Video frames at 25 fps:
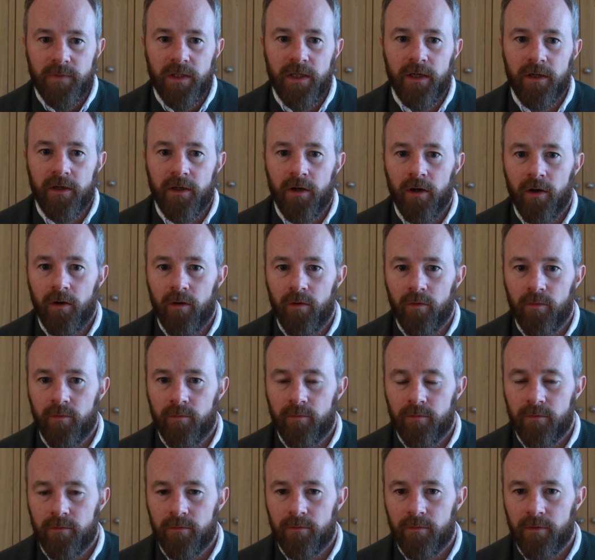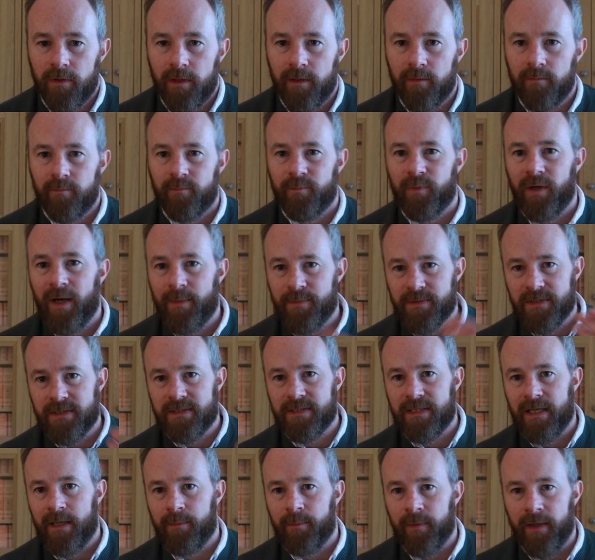can go perhaps a
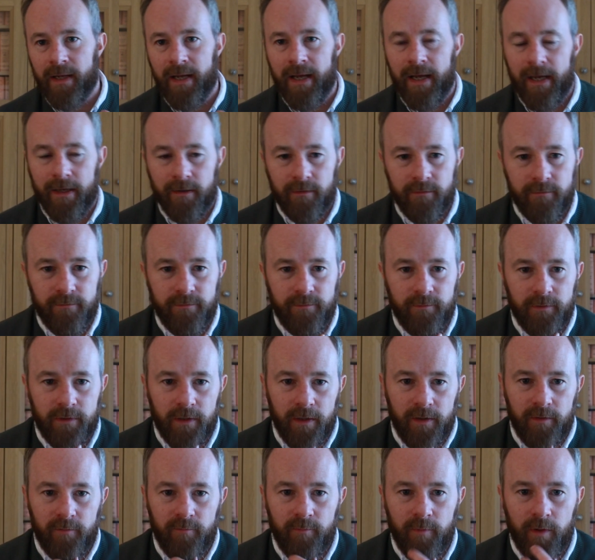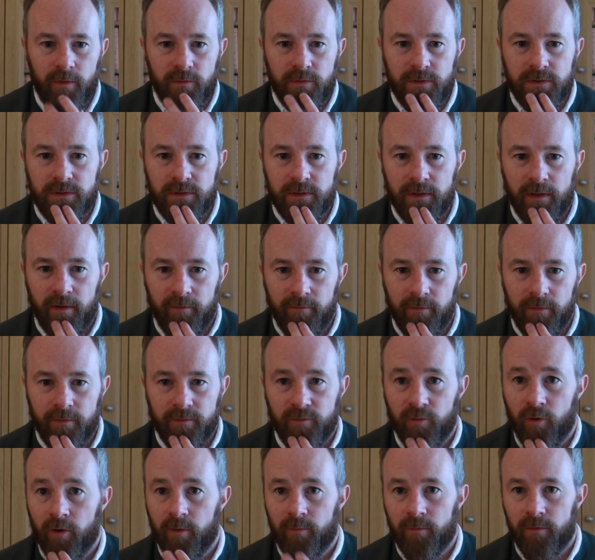step ahead of kind of most
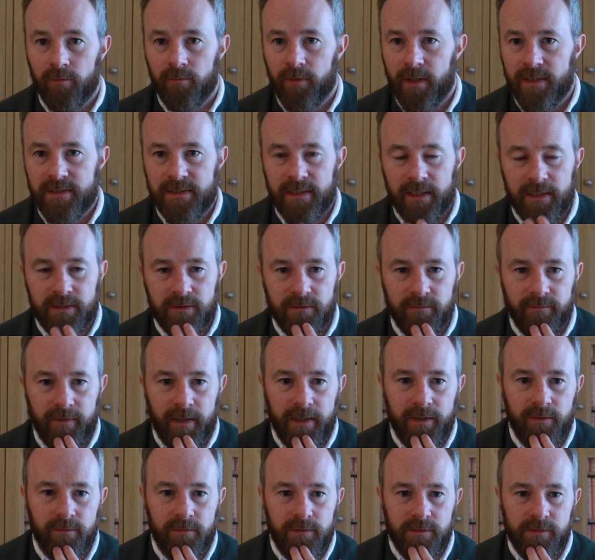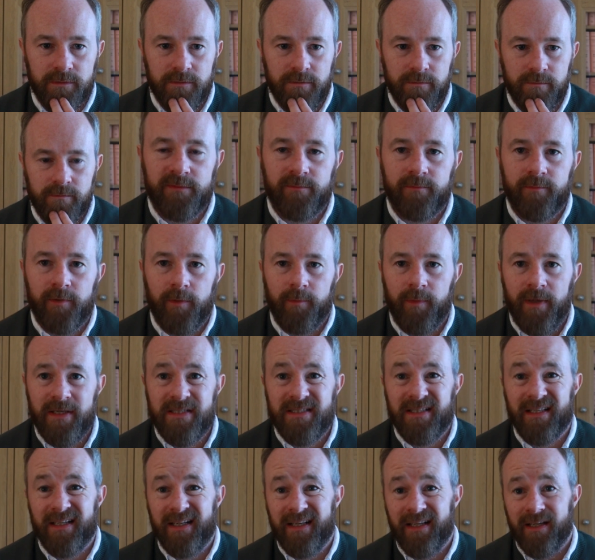normal residential valuers. But
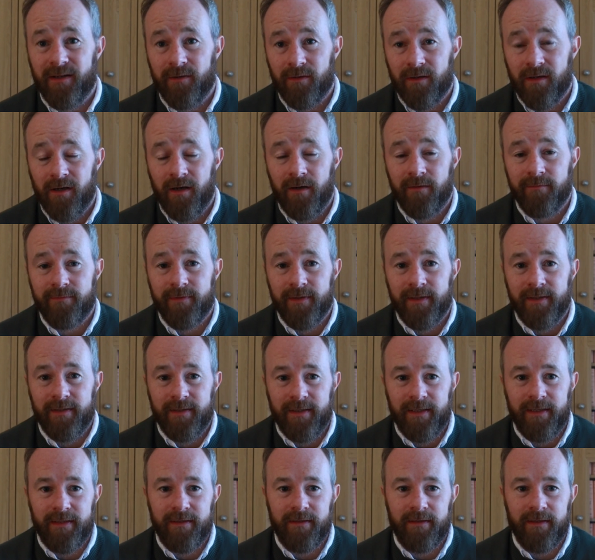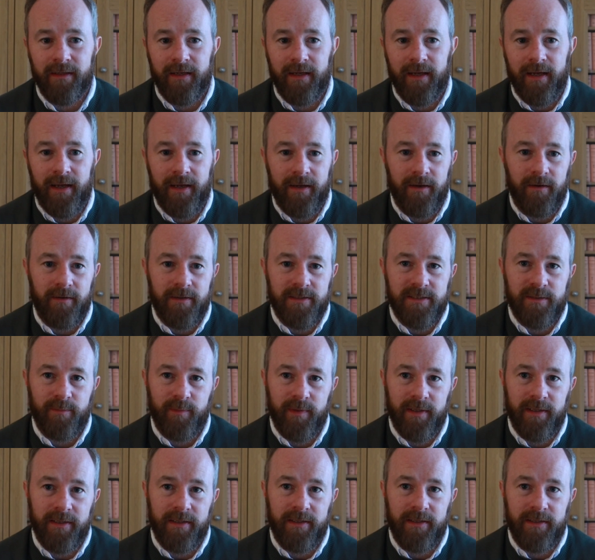basically they're confident in the AI's
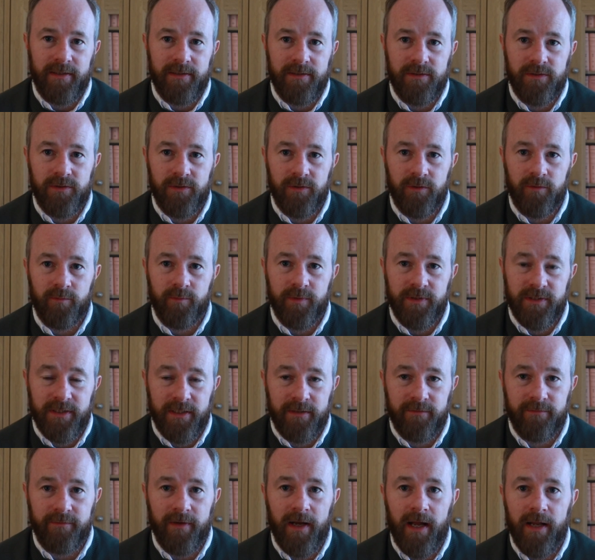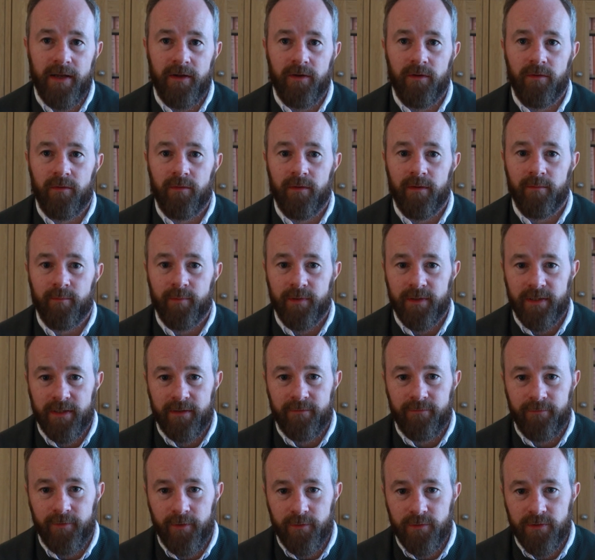ability to predict value and
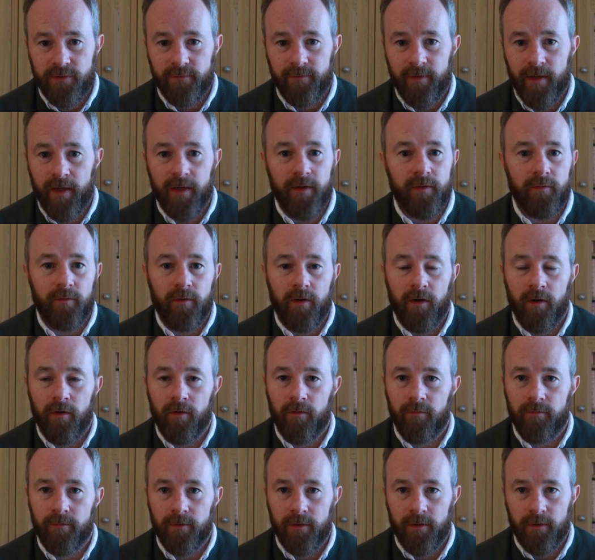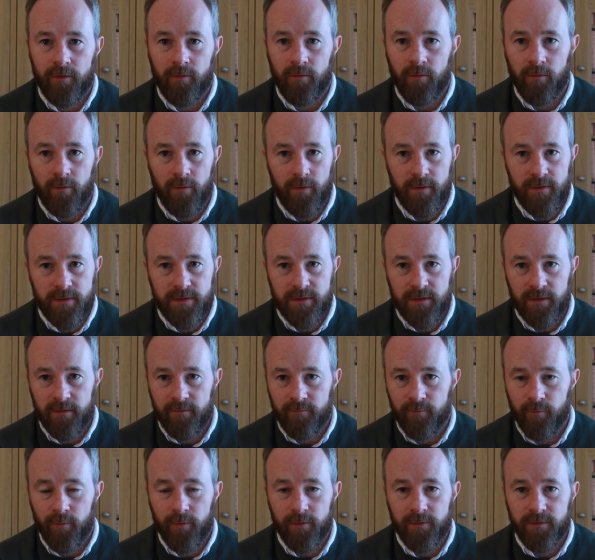predict future value over a course
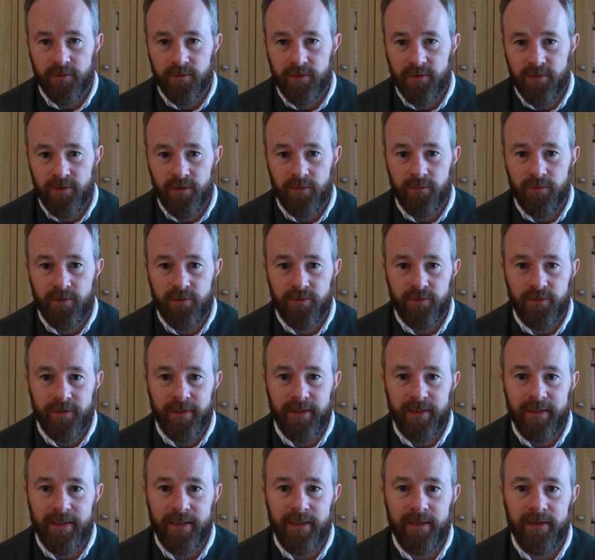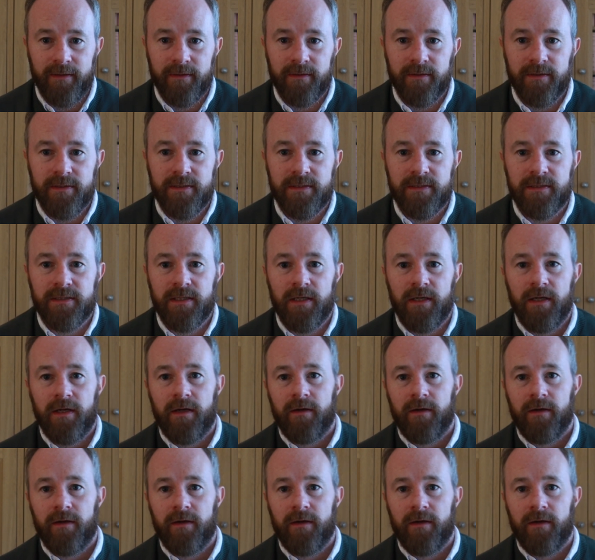of 1 to 2 to 3 years